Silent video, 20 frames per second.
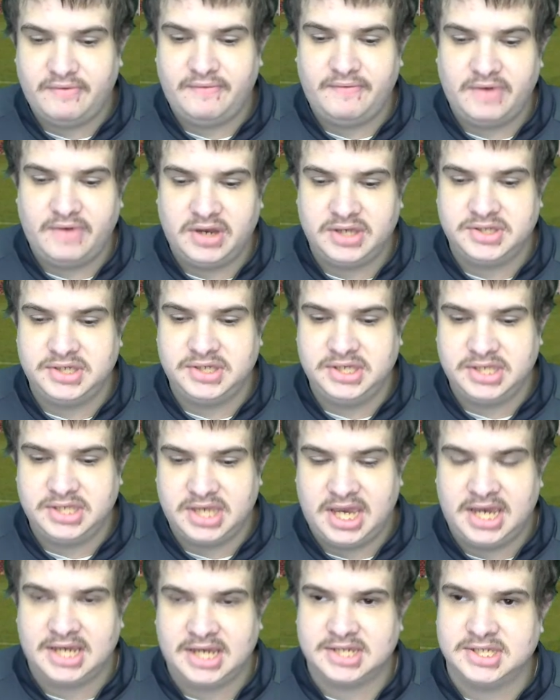versus
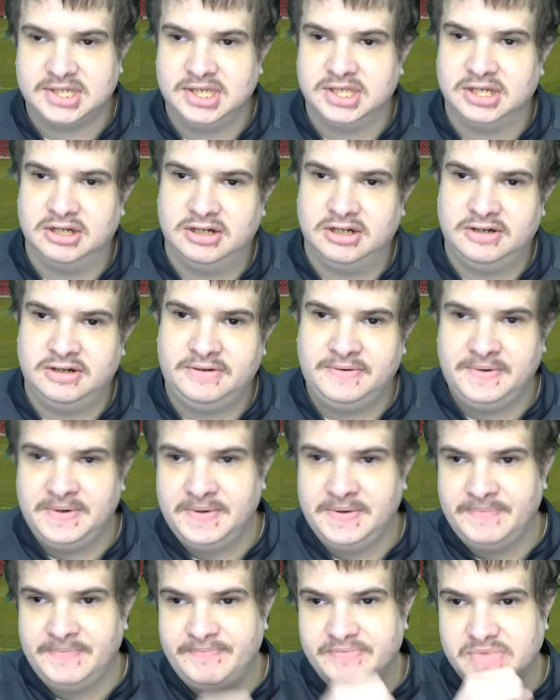Exeter.
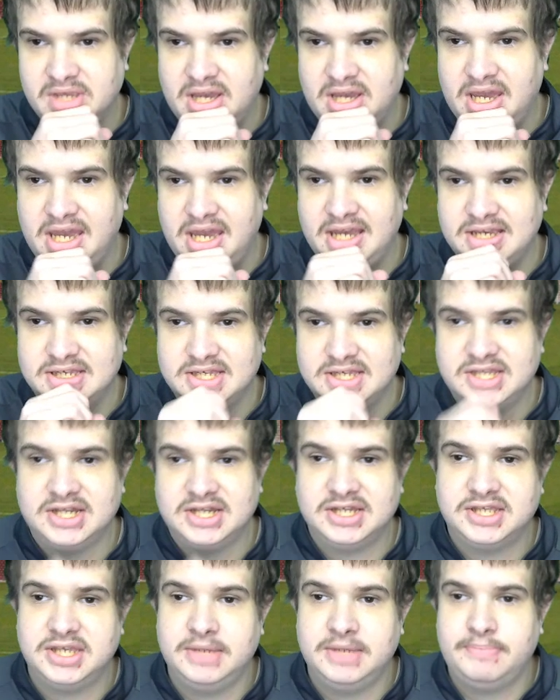
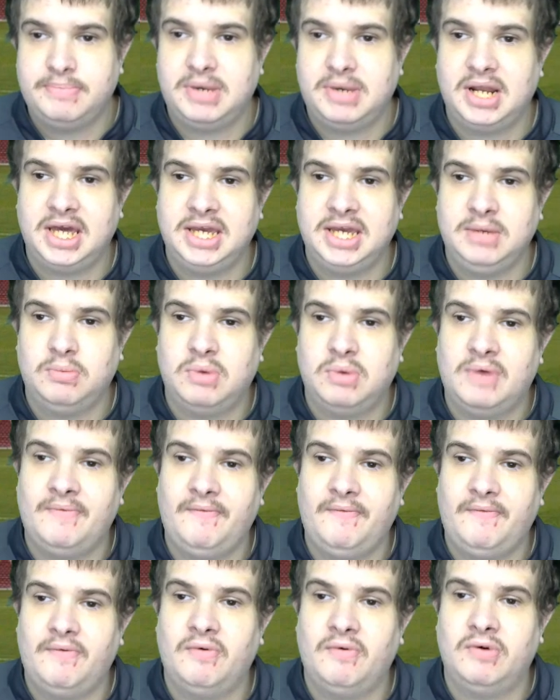Exeter did play
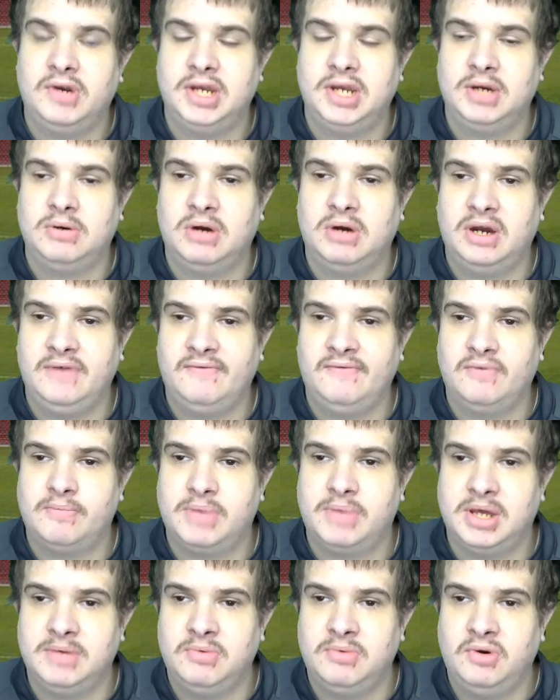1-4-0 over
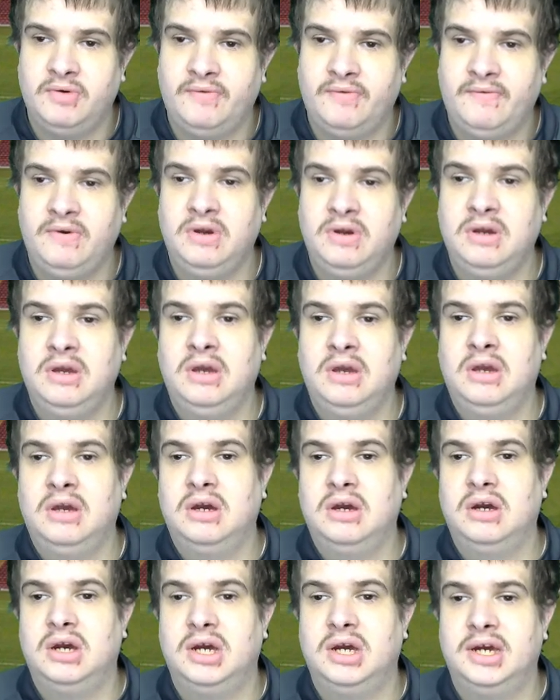Plymouth.
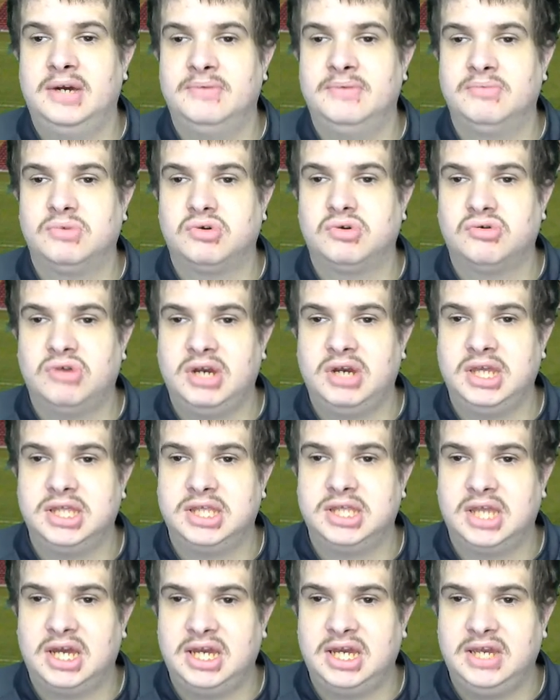Great
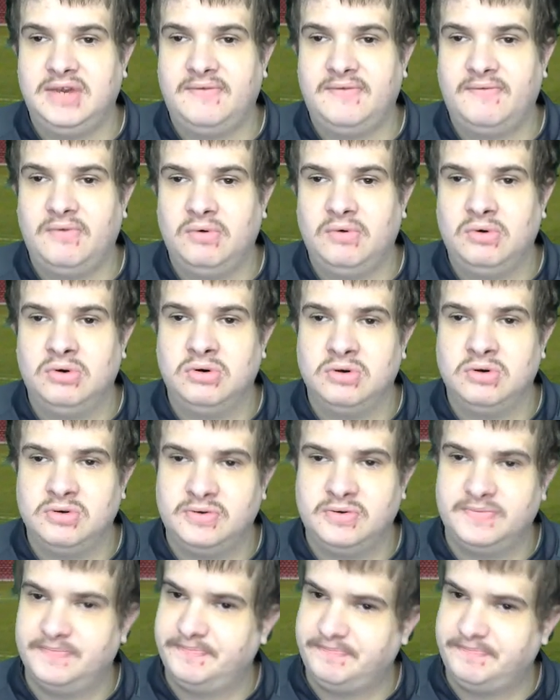day for